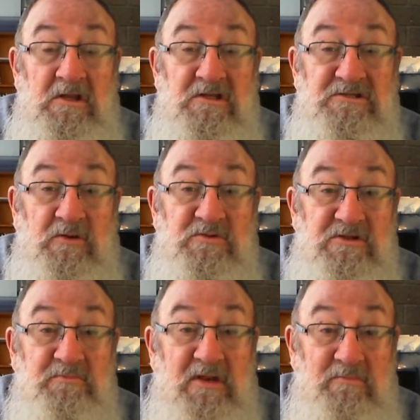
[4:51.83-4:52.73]
So it was
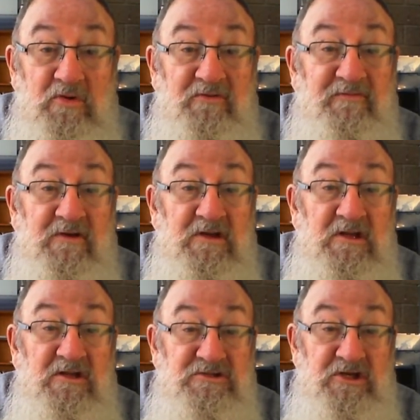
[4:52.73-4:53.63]
a big move
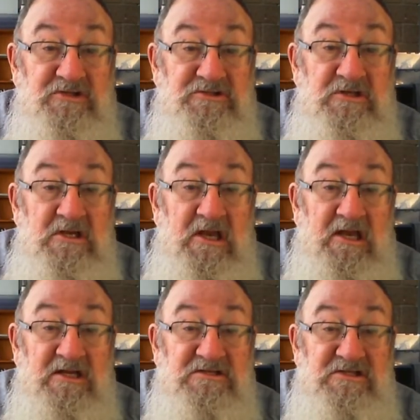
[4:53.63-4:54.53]
in the church,
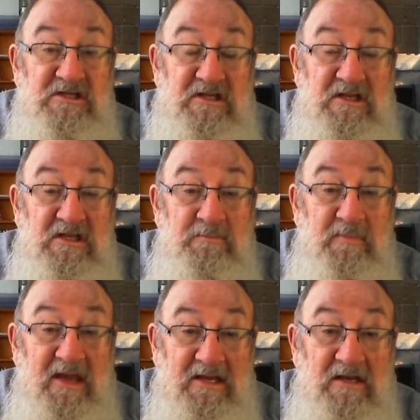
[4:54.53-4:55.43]
and it set the
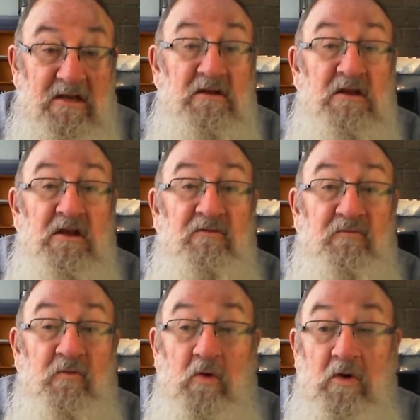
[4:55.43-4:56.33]
pattern
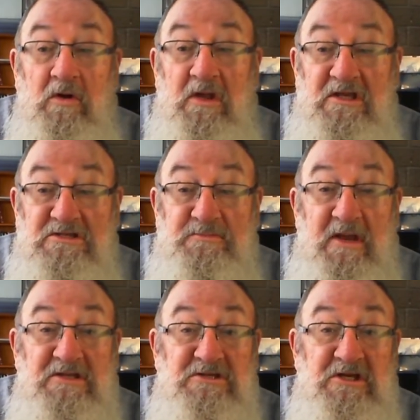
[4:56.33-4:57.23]
for
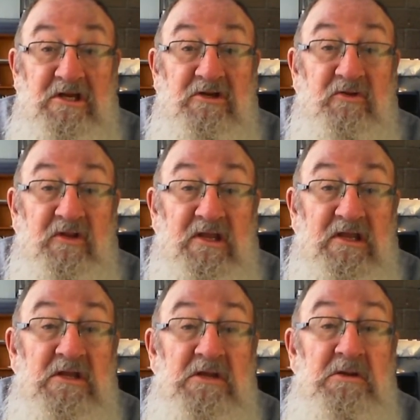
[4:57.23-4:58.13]
expansion into
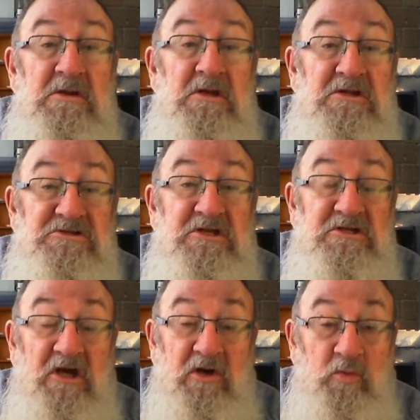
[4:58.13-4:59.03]
the
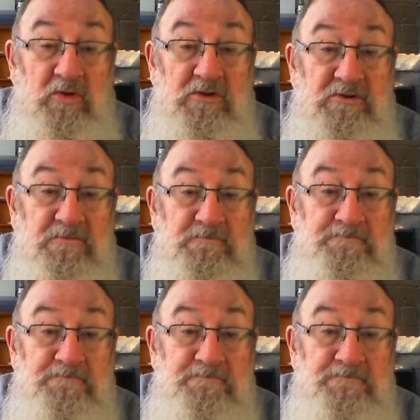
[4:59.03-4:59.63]
Gentile world.